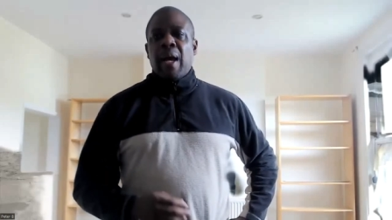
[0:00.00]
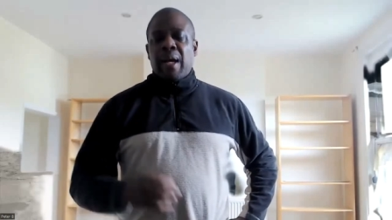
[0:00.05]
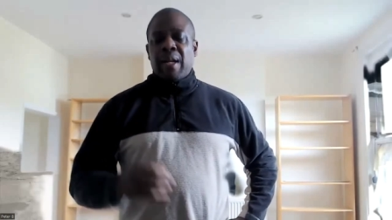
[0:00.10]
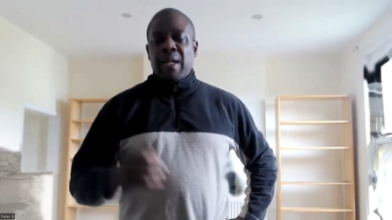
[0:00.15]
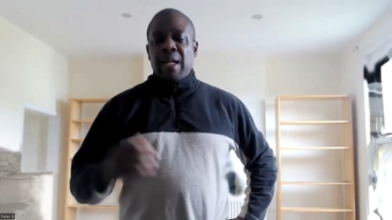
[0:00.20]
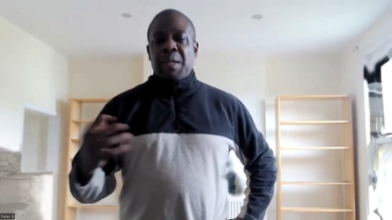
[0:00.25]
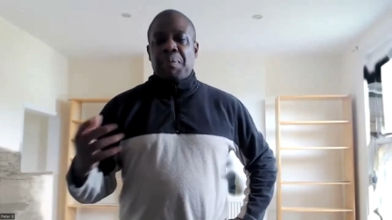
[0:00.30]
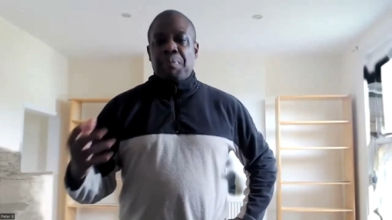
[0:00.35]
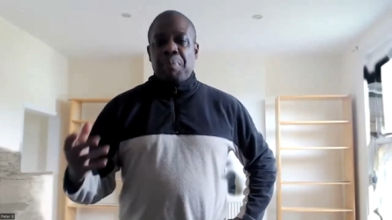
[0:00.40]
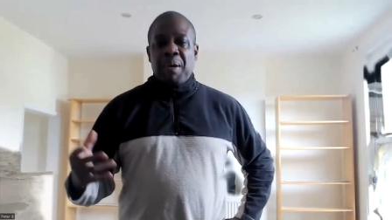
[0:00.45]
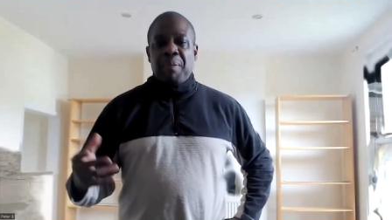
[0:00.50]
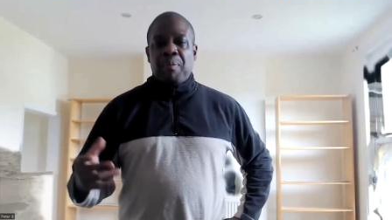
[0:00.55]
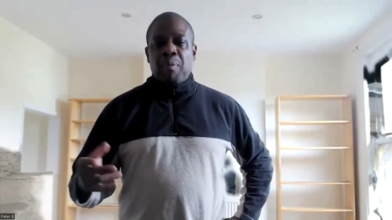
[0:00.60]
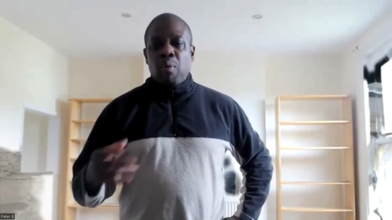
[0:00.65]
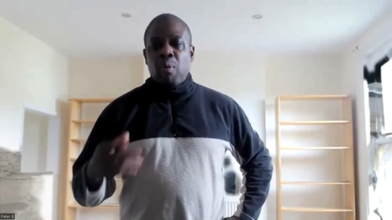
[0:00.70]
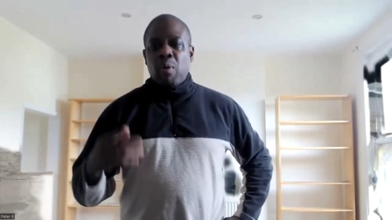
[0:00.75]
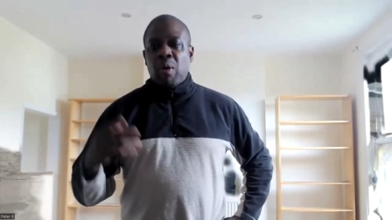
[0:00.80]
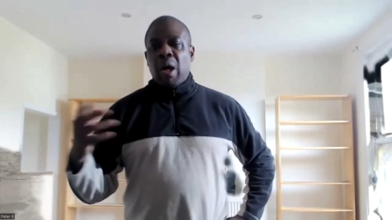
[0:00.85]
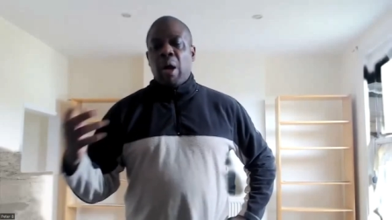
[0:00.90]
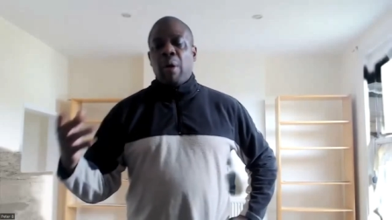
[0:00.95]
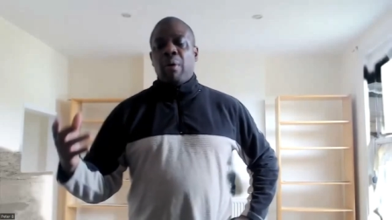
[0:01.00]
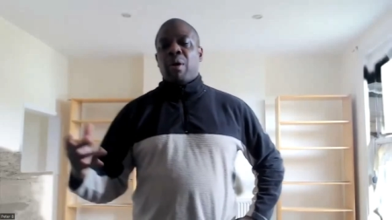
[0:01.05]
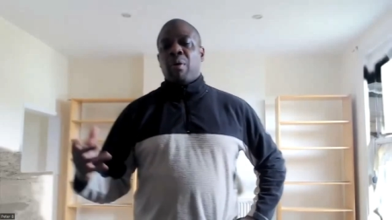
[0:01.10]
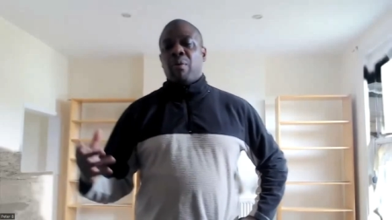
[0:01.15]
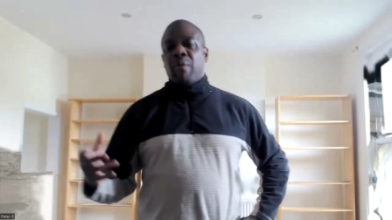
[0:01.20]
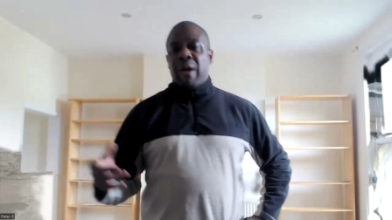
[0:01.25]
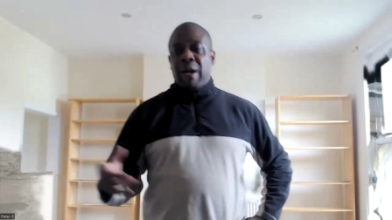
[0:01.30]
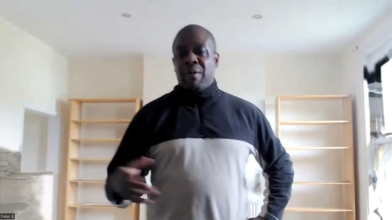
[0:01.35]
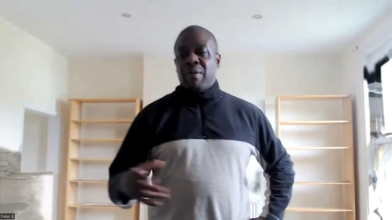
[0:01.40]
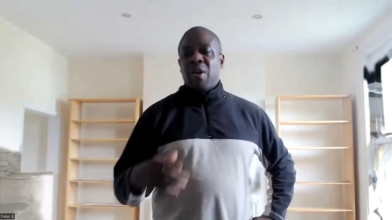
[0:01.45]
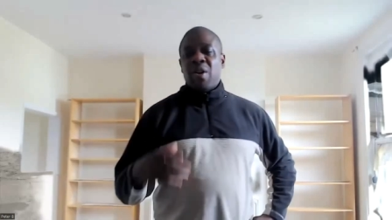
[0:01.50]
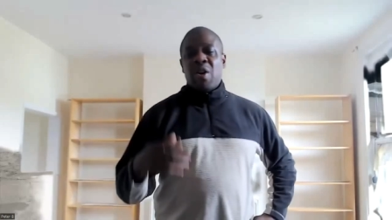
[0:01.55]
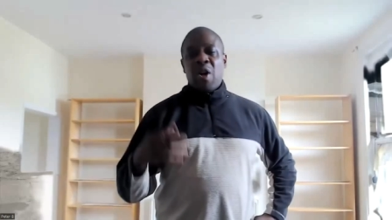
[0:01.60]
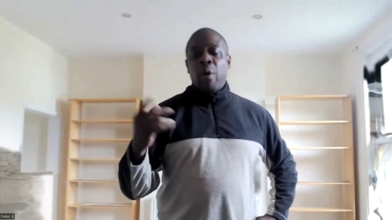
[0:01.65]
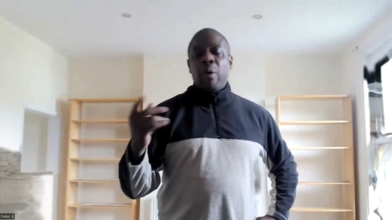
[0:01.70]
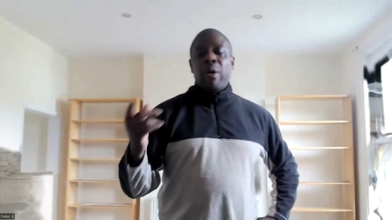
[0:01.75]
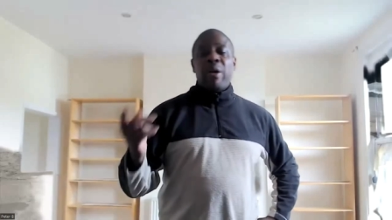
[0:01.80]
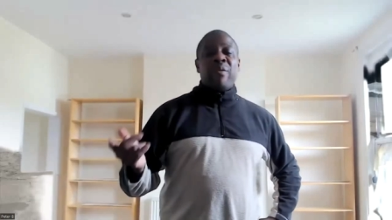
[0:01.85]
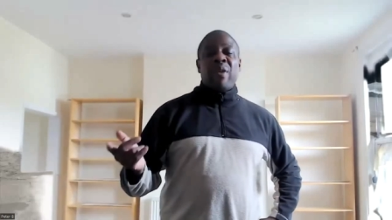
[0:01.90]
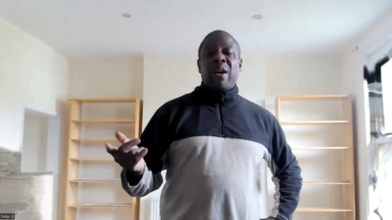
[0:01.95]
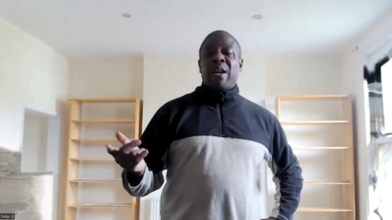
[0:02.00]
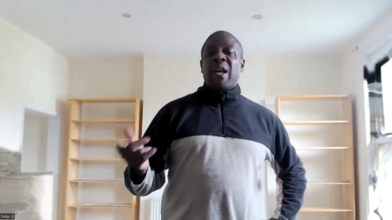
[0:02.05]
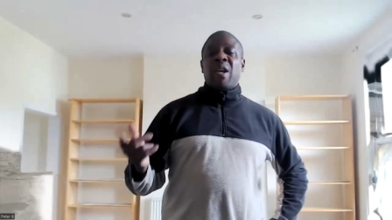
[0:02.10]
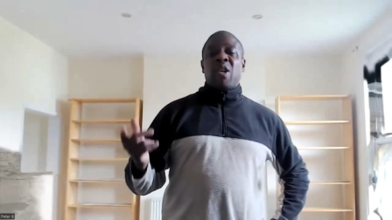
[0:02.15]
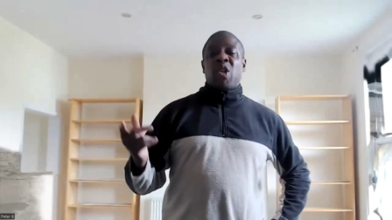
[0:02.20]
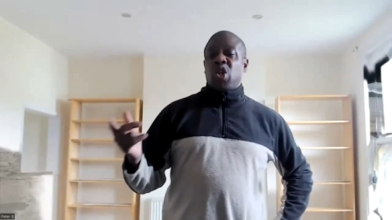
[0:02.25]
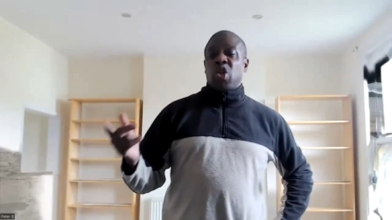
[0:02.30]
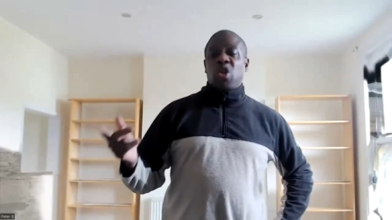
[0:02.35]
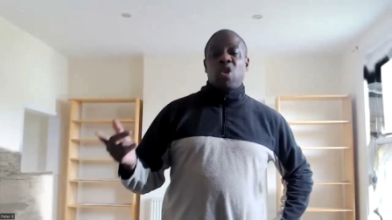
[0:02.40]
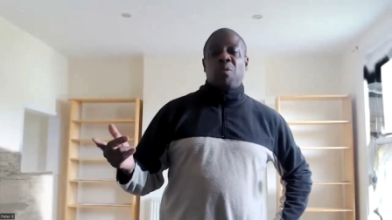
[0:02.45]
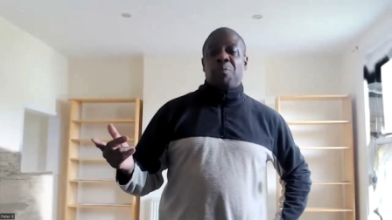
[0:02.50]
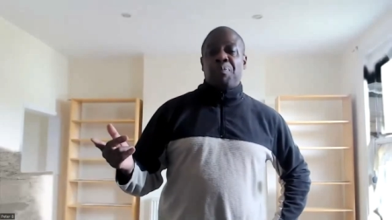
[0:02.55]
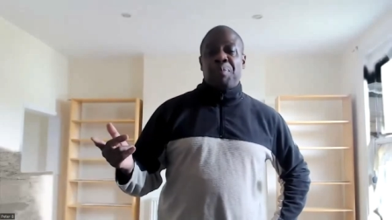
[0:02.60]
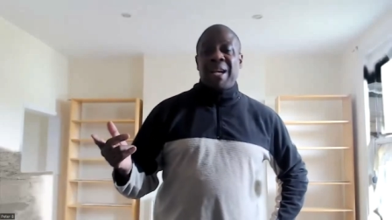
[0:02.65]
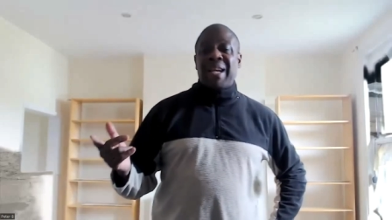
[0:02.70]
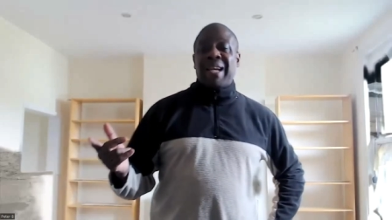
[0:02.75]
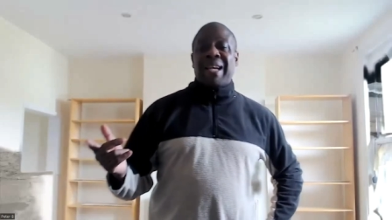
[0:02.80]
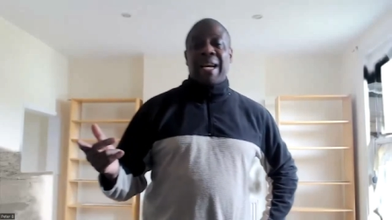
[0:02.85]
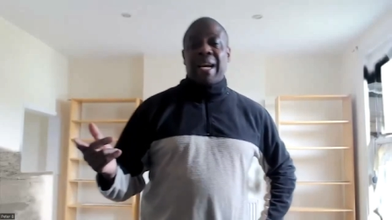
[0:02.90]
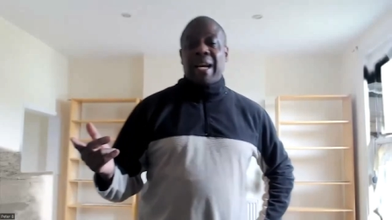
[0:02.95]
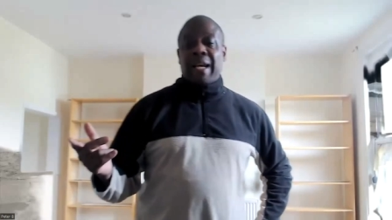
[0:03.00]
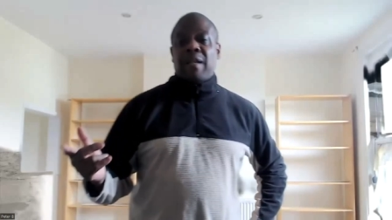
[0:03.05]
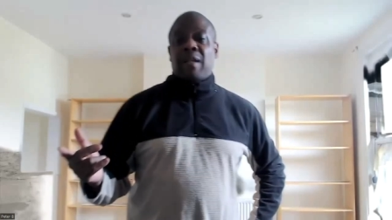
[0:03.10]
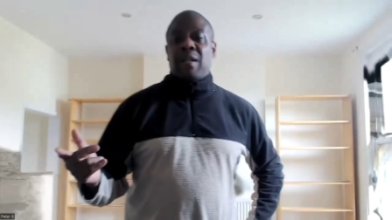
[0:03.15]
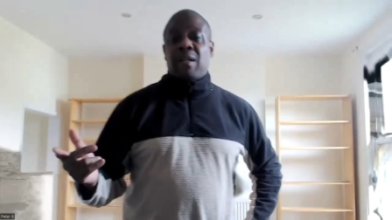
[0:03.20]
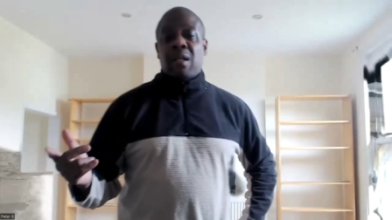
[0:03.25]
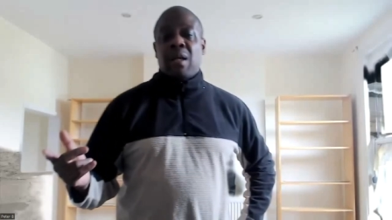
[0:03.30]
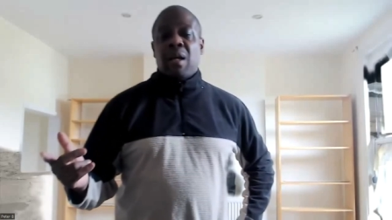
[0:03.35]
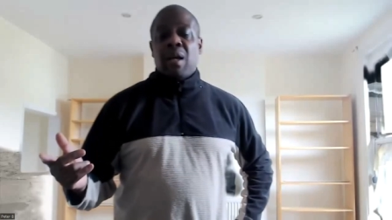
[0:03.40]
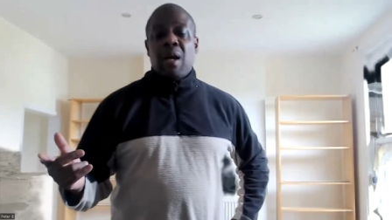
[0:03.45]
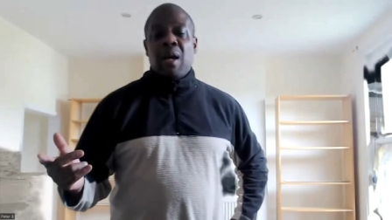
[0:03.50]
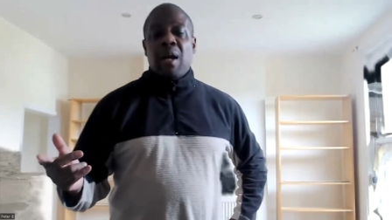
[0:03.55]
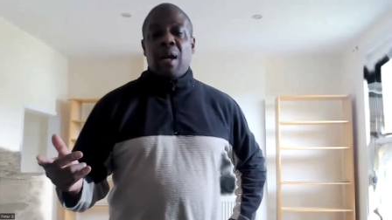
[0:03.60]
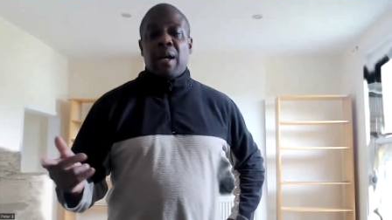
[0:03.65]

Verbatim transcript: And these people were going around knowing that they shouldn't have been kings,